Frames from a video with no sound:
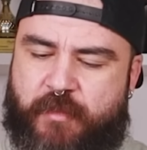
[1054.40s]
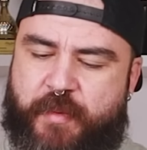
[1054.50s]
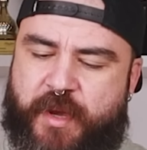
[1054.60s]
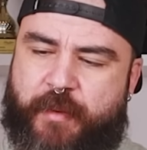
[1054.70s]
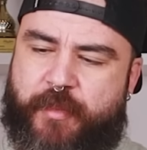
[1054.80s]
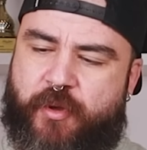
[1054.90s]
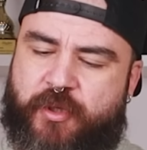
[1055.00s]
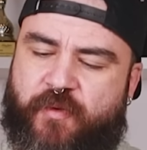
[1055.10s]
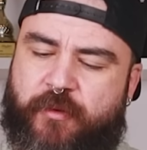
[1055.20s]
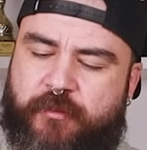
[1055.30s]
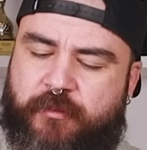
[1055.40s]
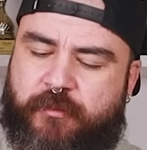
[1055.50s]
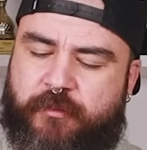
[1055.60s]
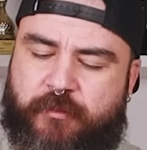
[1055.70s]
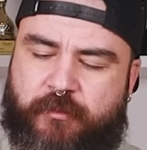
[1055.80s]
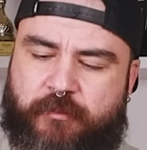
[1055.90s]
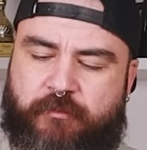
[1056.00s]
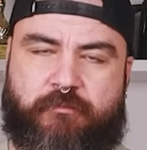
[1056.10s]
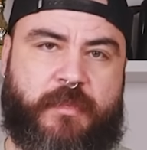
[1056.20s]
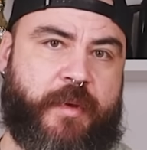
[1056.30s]
maybe it can be useful,
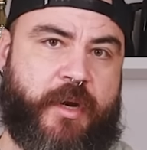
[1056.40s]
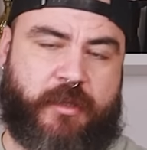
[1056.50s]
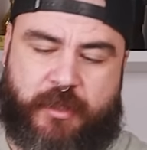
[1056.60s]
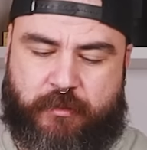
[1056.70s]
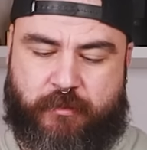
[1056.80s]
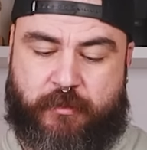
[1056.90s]
maybe not.